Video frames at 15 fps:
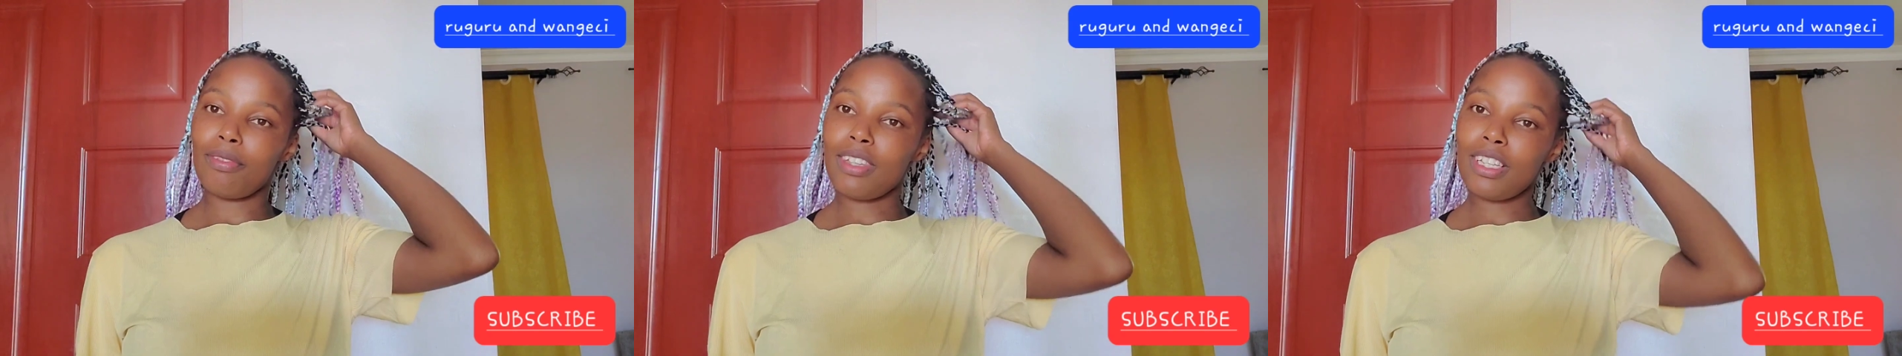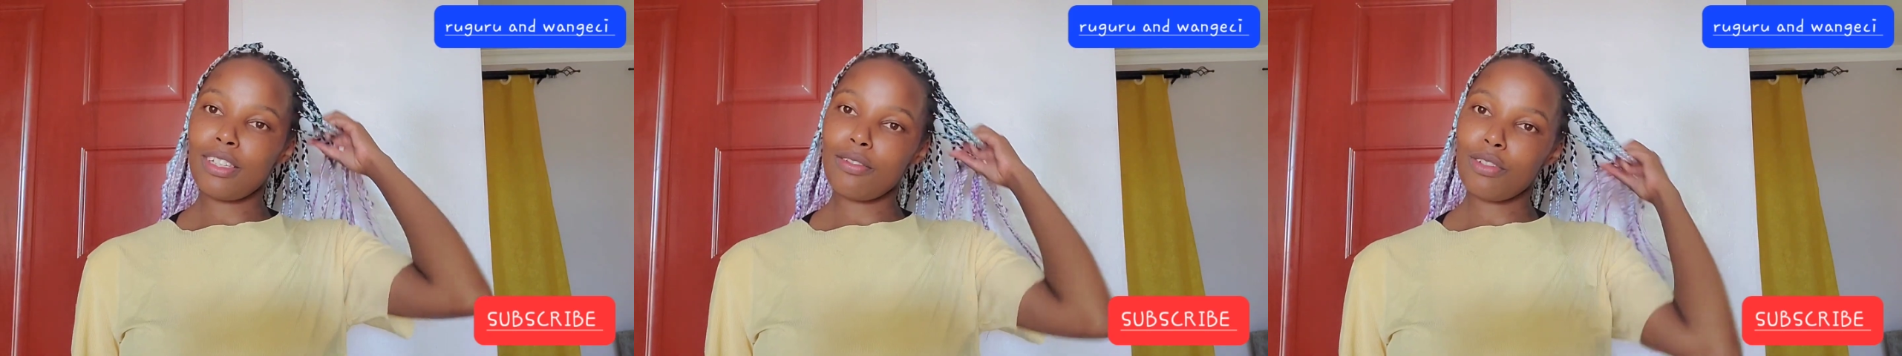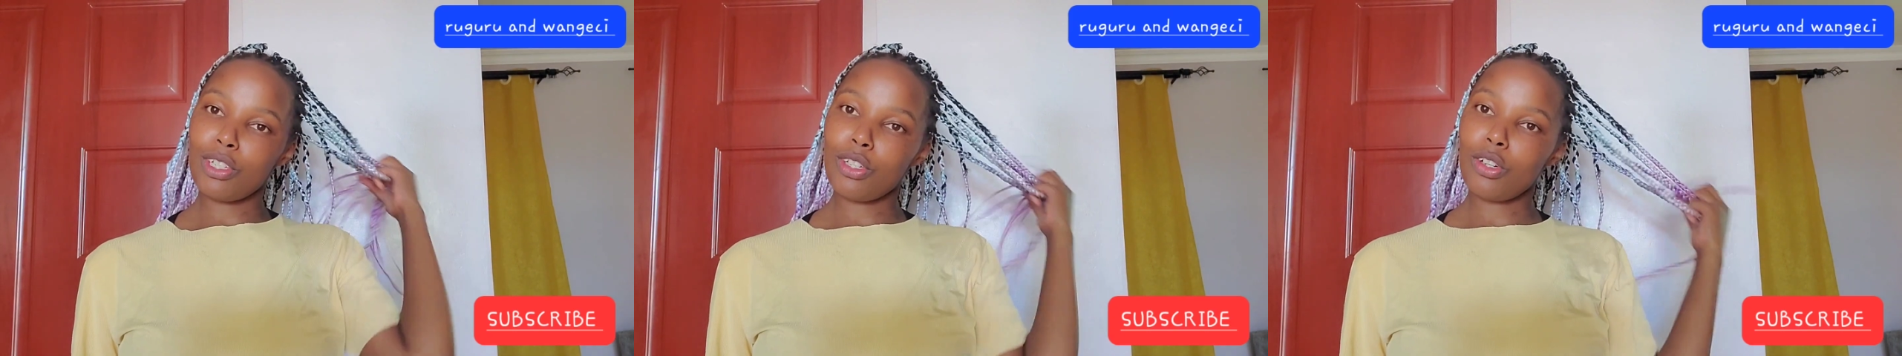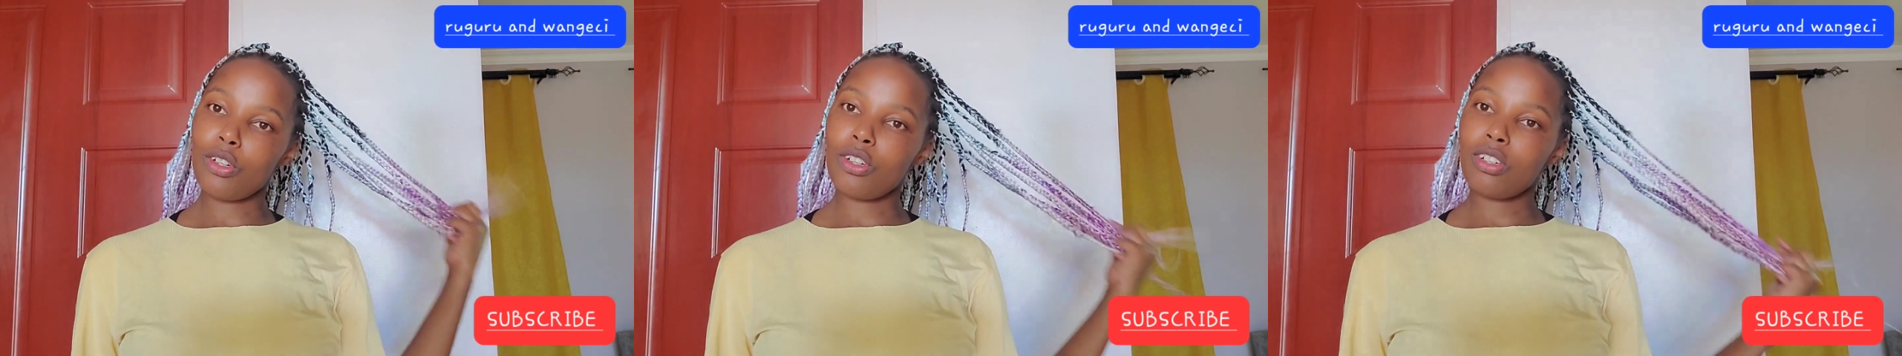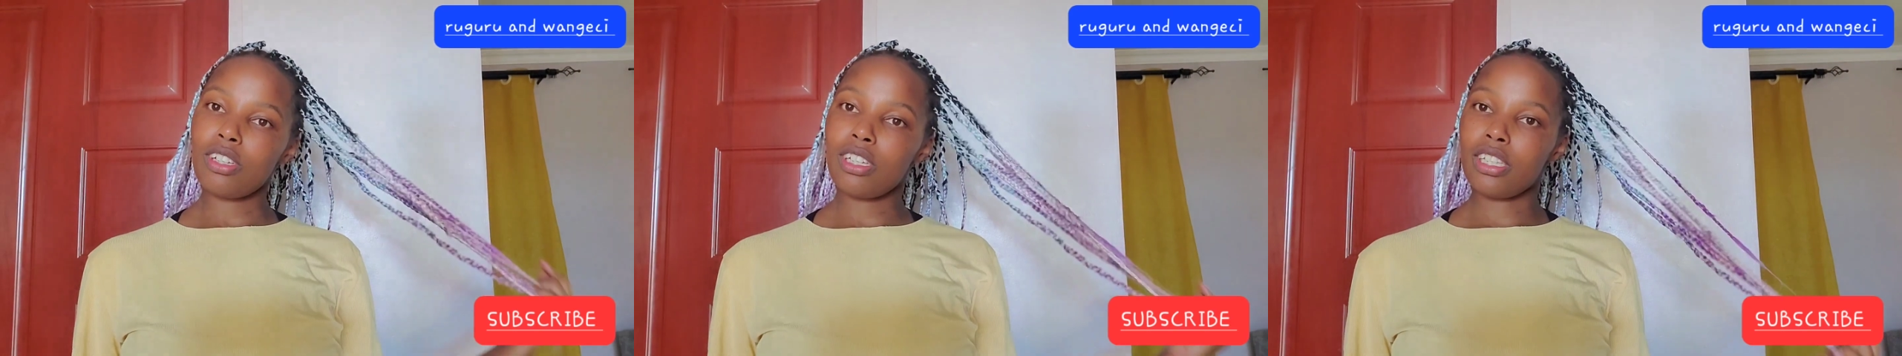This
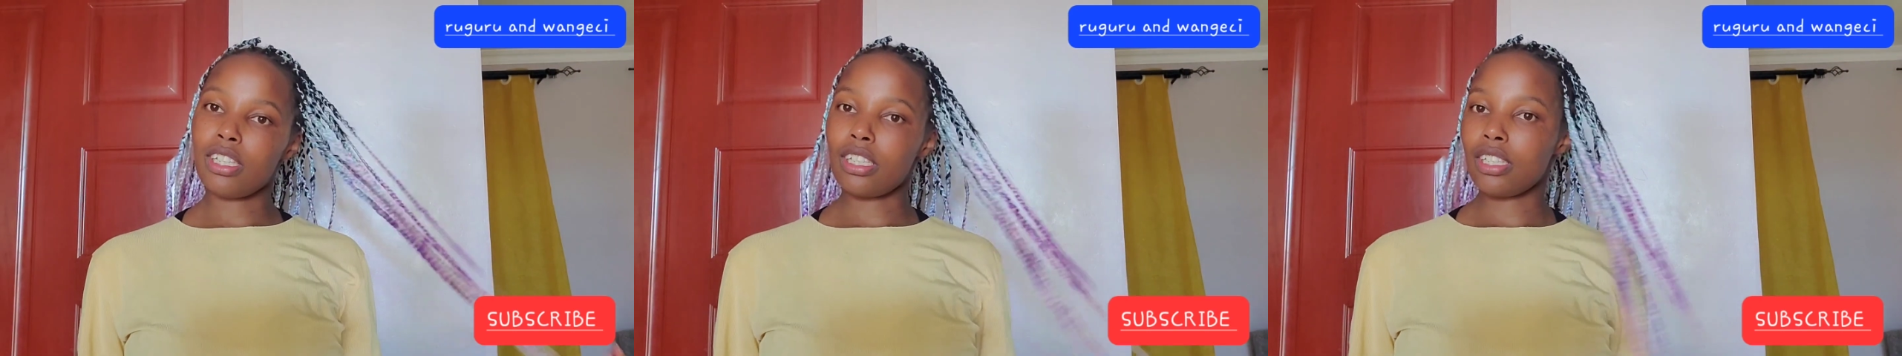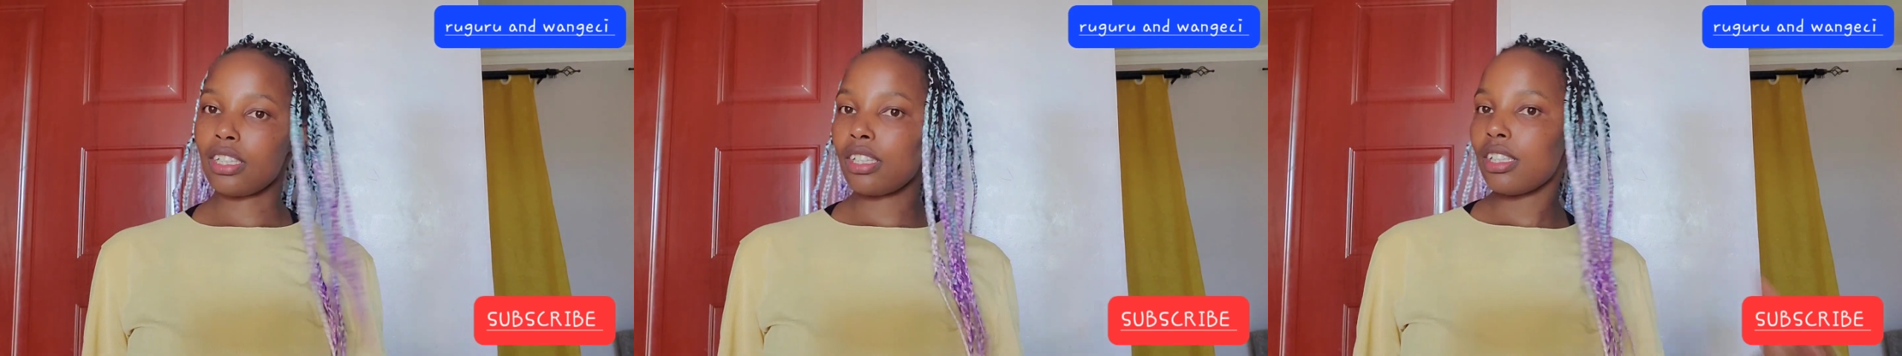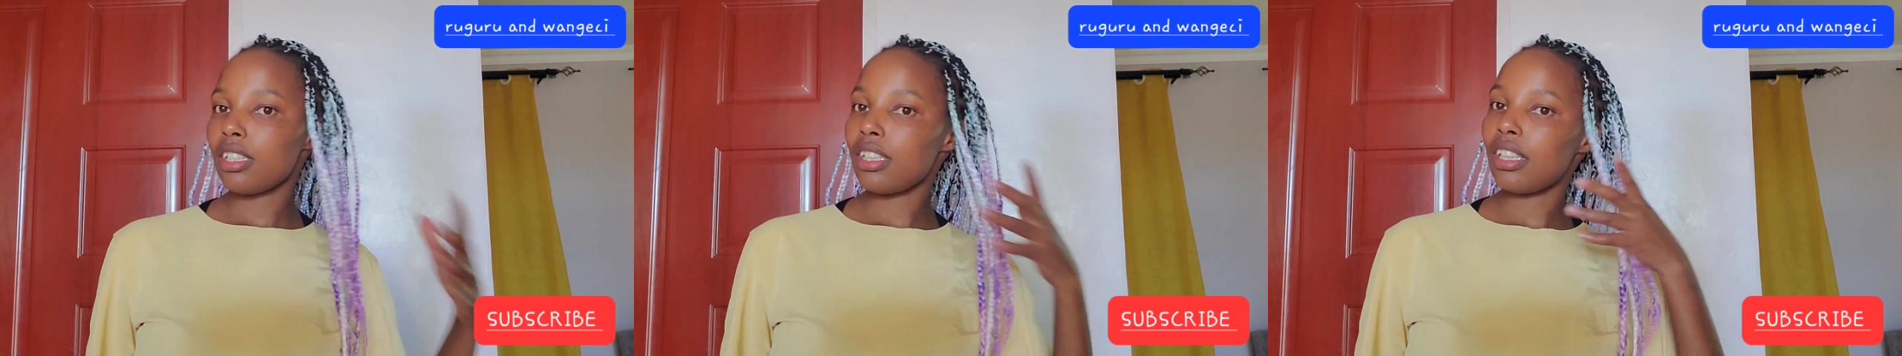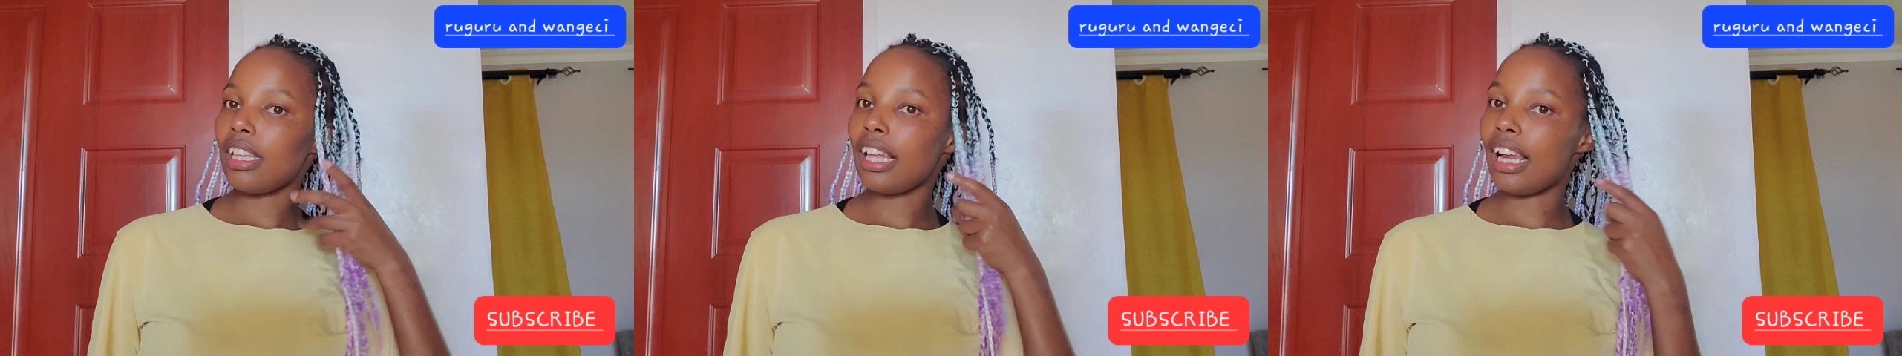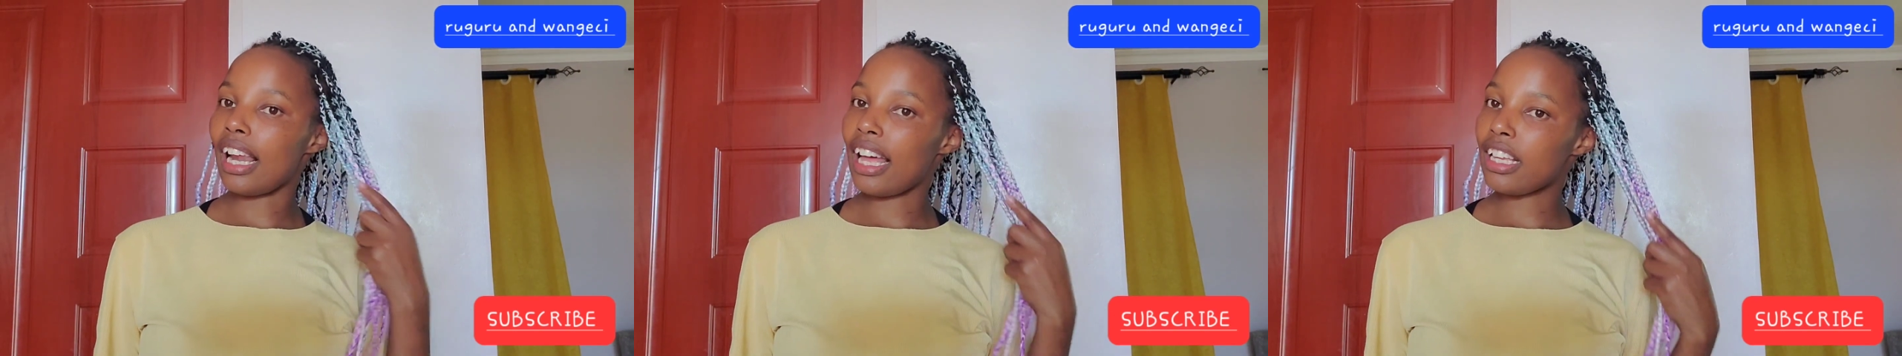video is
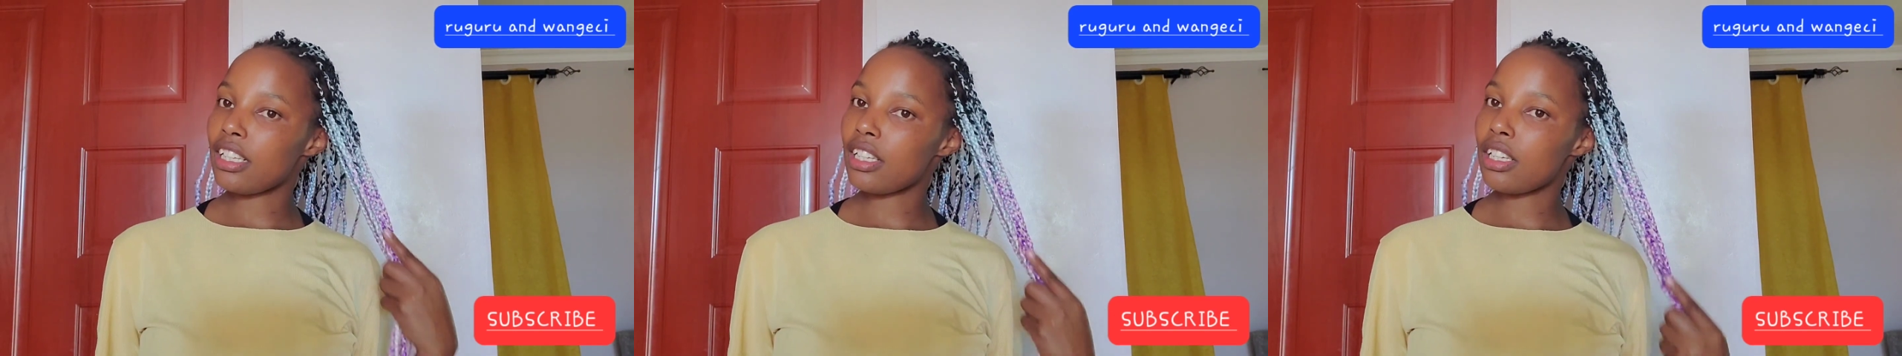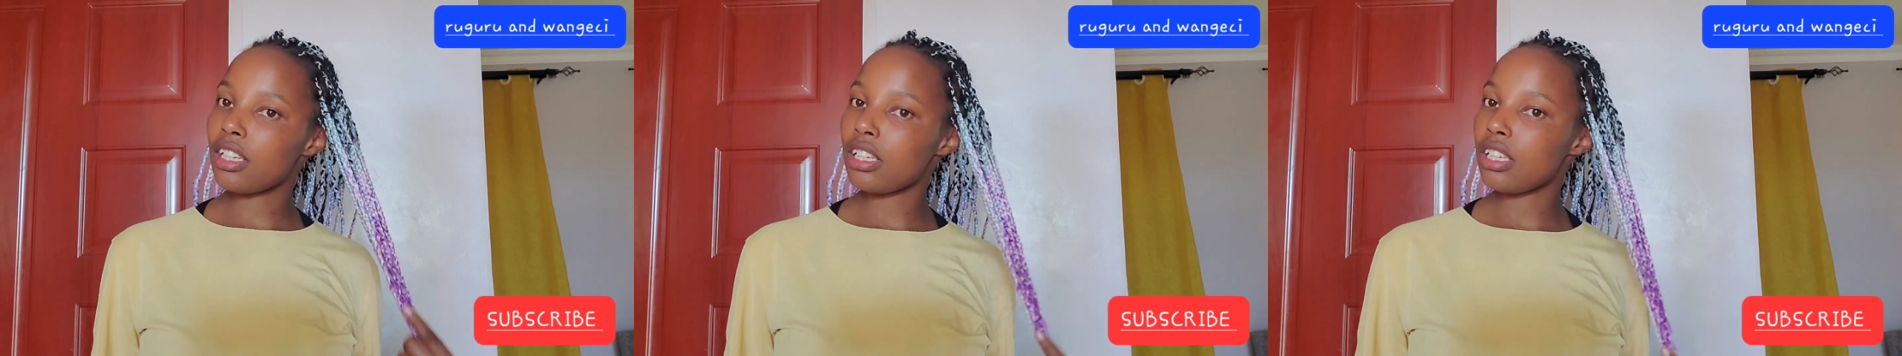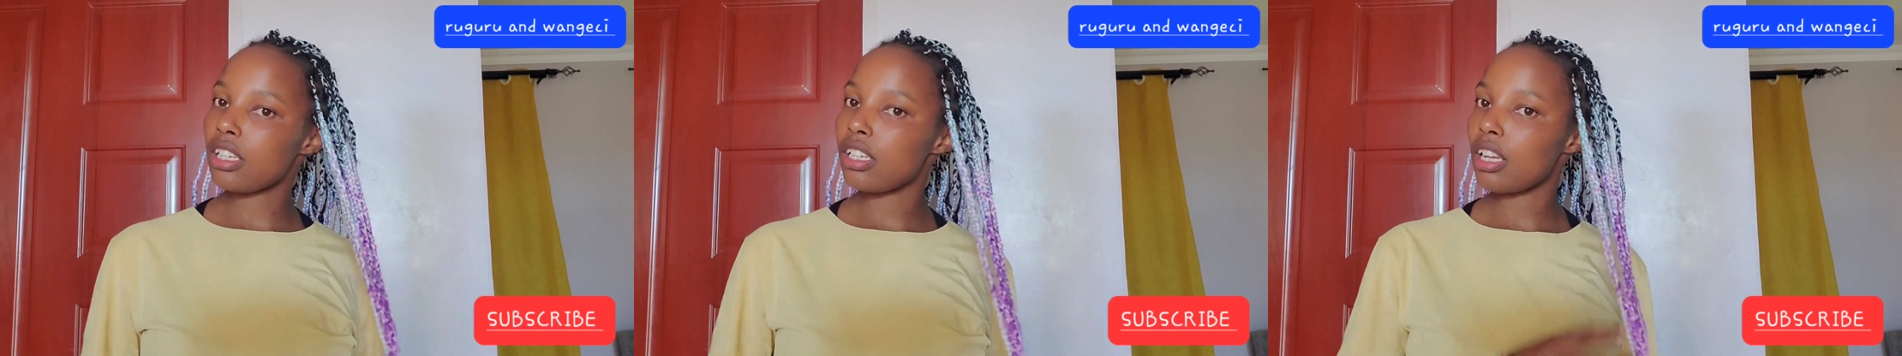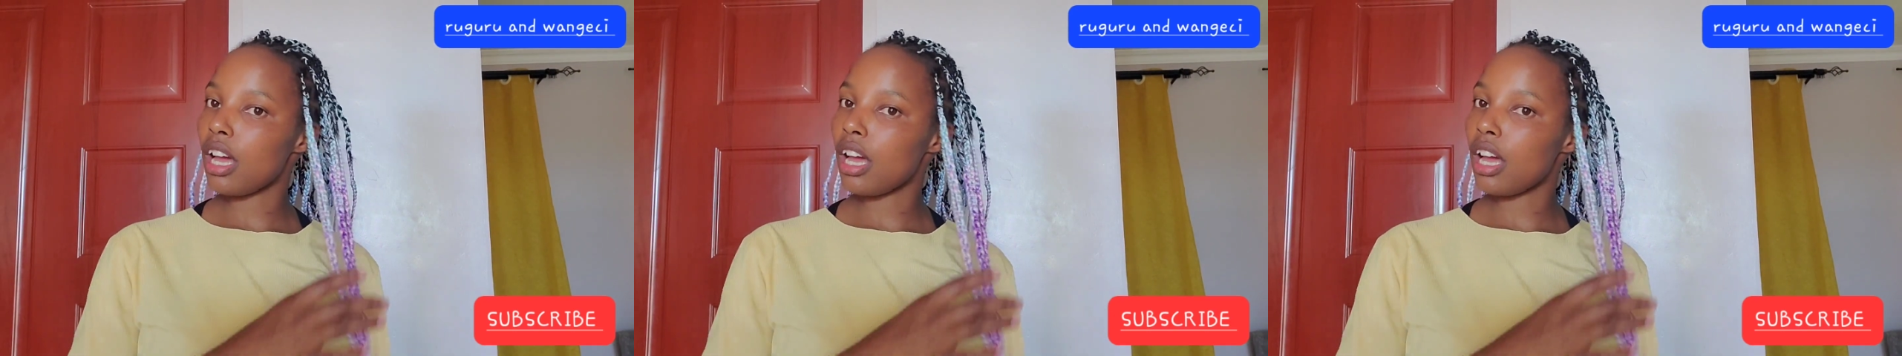the last